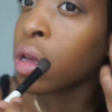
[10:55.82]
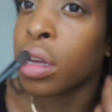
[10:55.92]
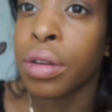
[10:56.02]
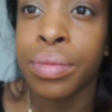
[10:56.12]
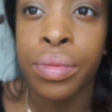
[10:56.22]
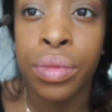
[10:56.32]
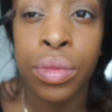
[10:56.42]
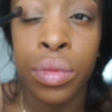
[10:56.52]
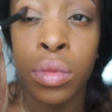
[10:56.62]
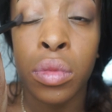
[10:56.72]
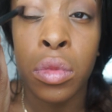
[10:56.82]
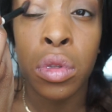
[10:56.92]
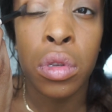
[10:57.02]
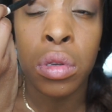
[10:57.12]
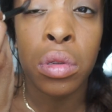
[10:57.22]
Okay,
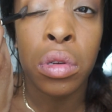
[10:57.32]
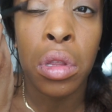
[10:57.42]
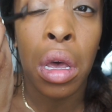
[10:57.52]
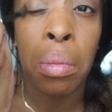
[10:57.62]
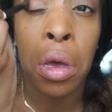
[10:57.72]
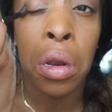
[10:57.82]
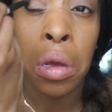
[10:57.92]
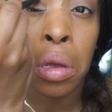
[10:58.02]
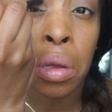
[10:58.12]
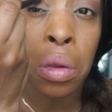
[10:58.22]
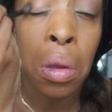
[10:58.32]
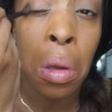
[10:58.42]
it doesn't look that bad, I guess.